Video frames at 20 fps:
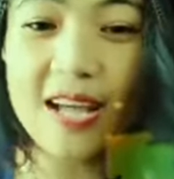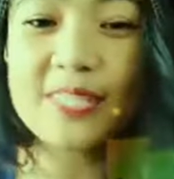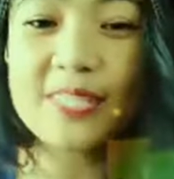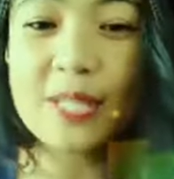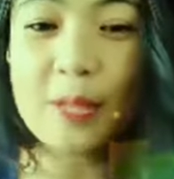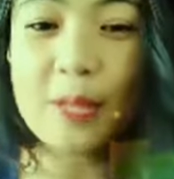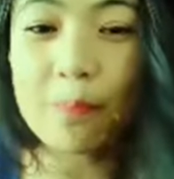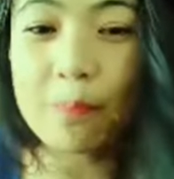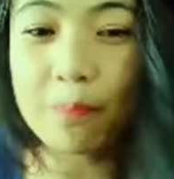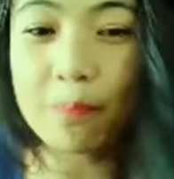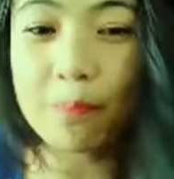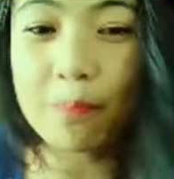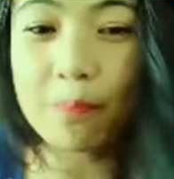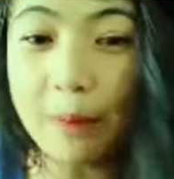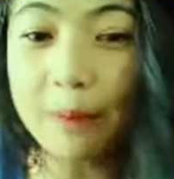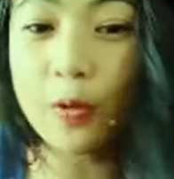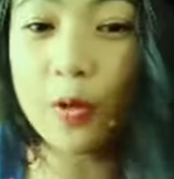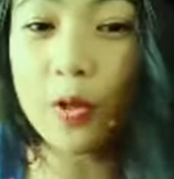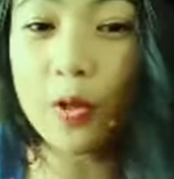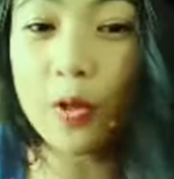ah, uh, it's a
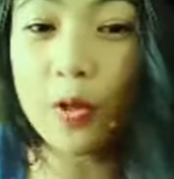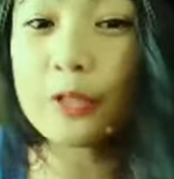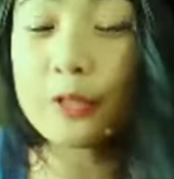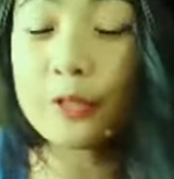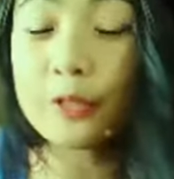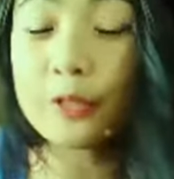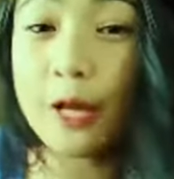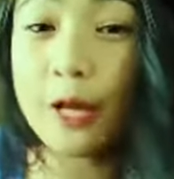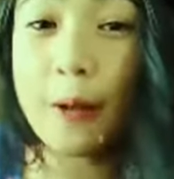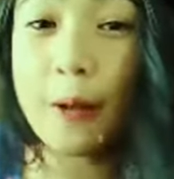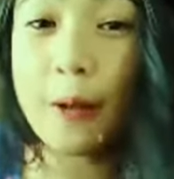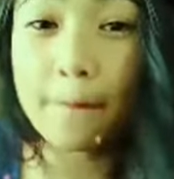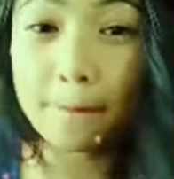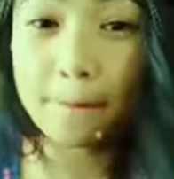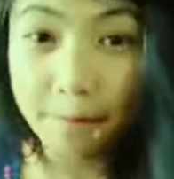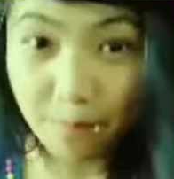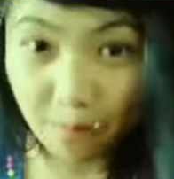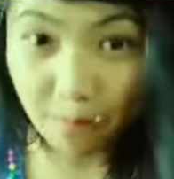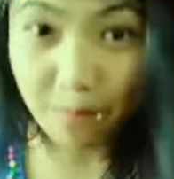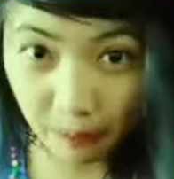popcorn
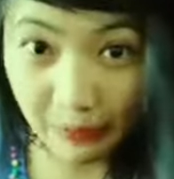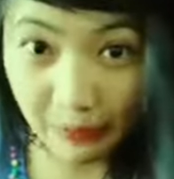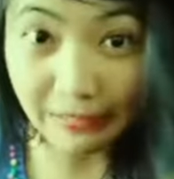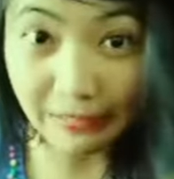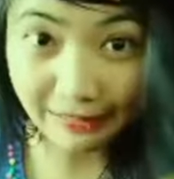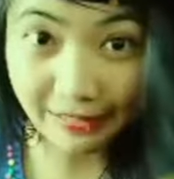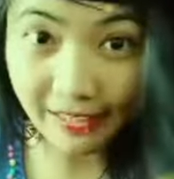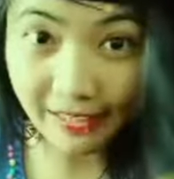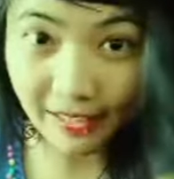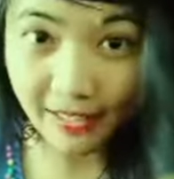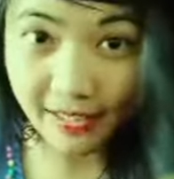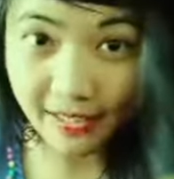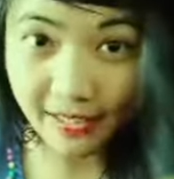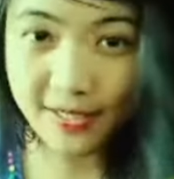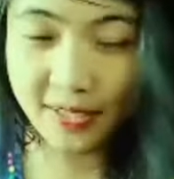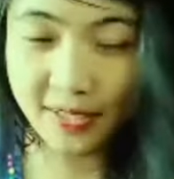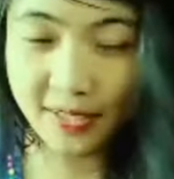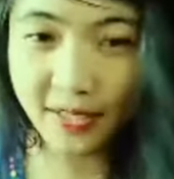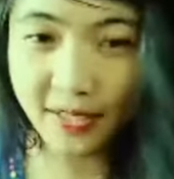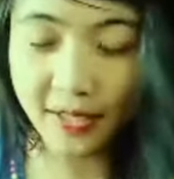
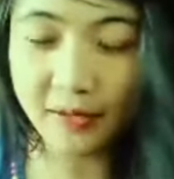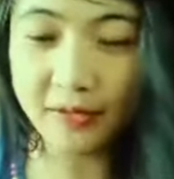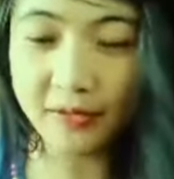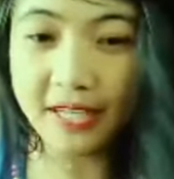bucket.